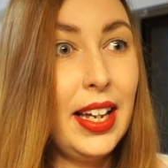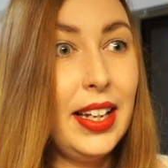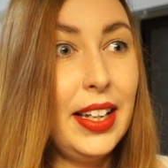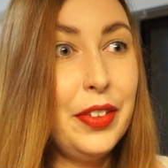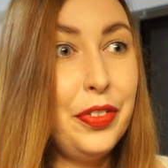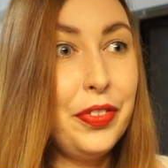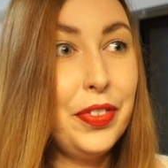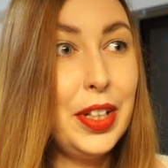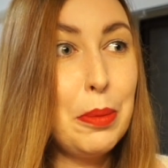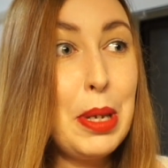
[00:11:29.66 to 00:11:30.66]
if
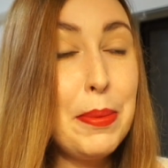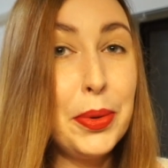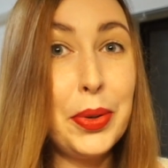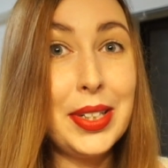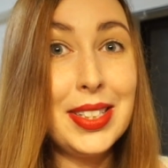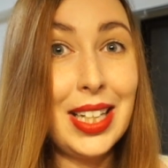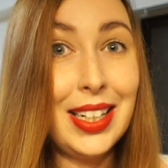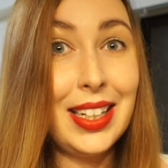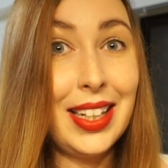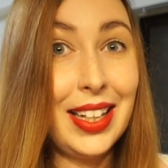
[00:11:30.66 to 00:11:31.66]
people who are
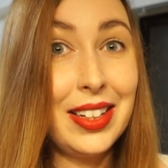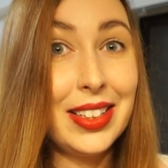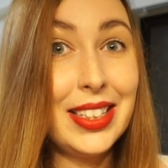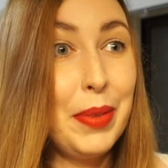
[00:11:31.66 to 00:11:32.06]
studying English,